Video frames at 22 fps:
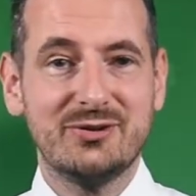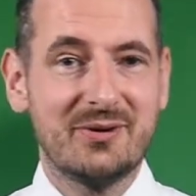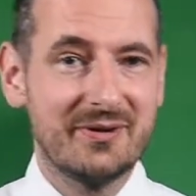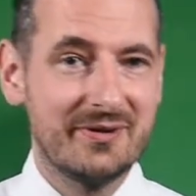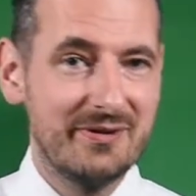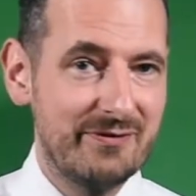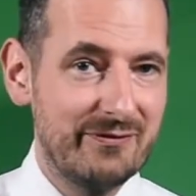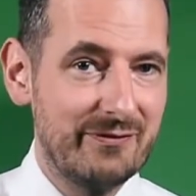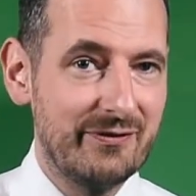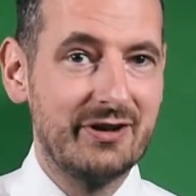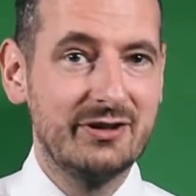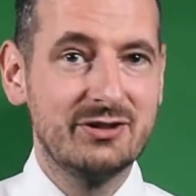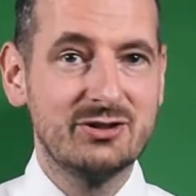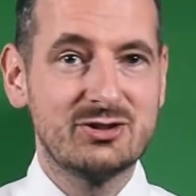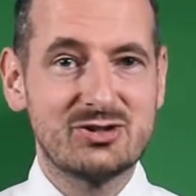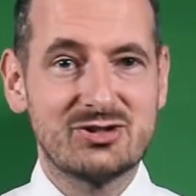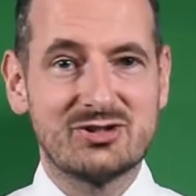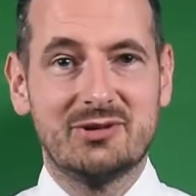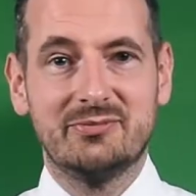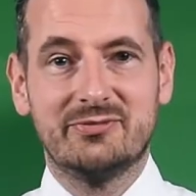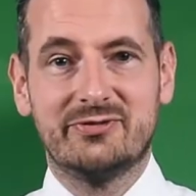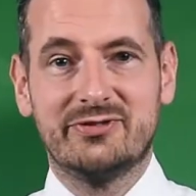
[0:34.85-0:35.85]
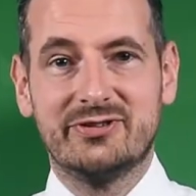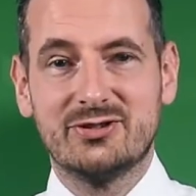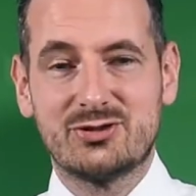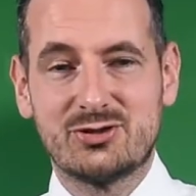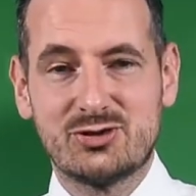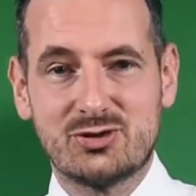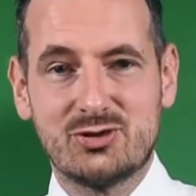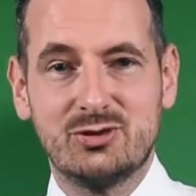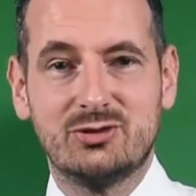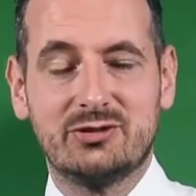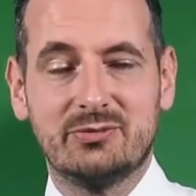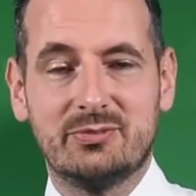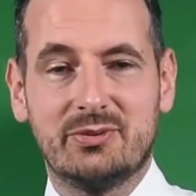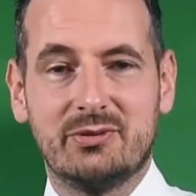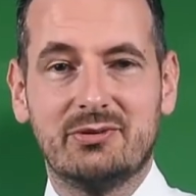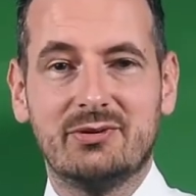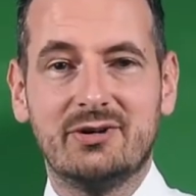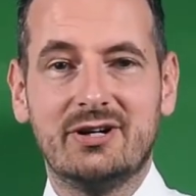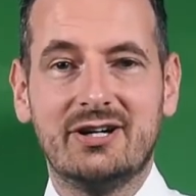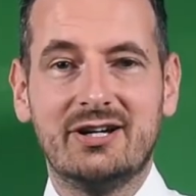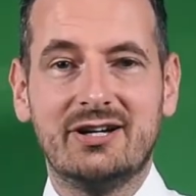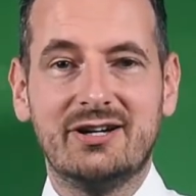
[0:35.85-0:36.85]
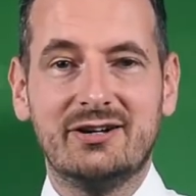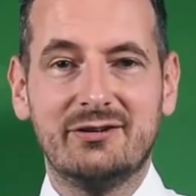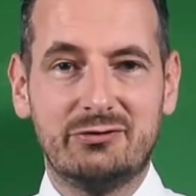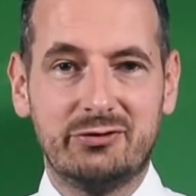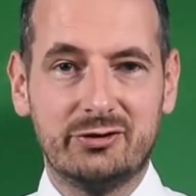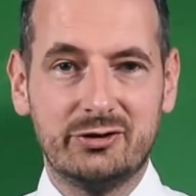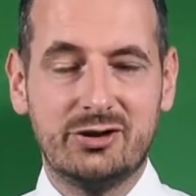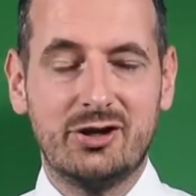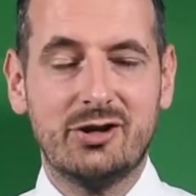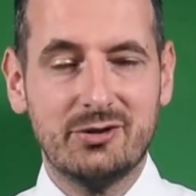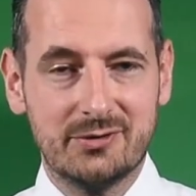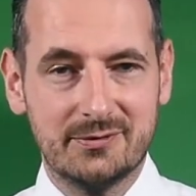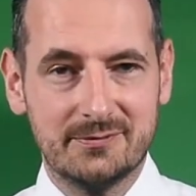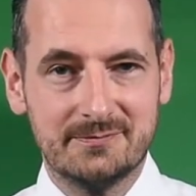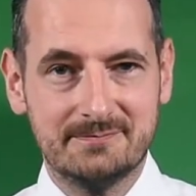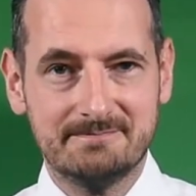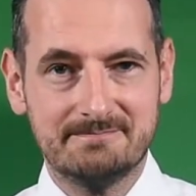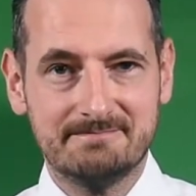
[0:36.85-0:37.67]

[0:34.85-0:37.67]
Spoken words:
going to find something suitable for you.